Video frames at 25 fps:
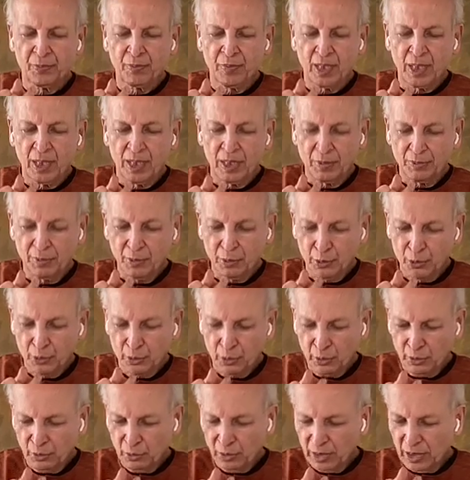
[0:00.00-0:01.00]
Let me show
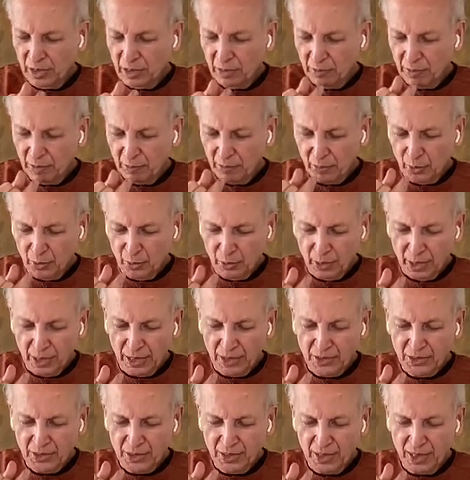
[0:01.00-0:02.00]
you a little bit
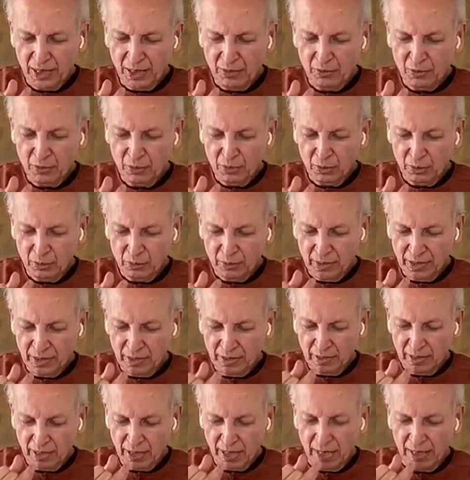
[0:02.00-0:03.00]
progression, how to do
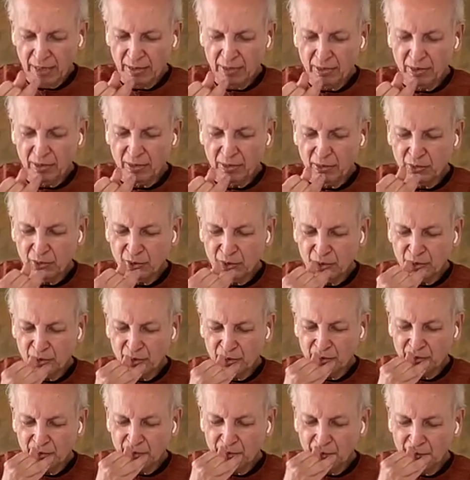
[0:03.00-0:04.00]
it, and you can do it on
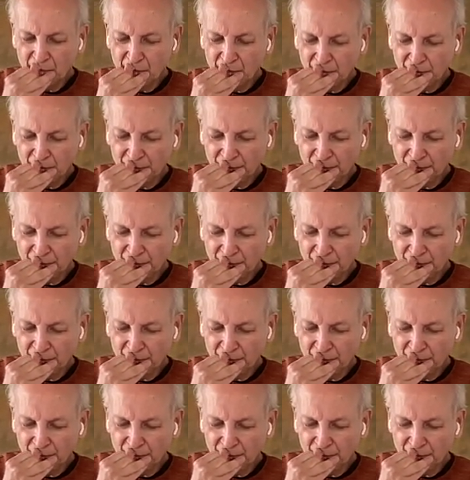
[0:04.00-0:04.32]
your own.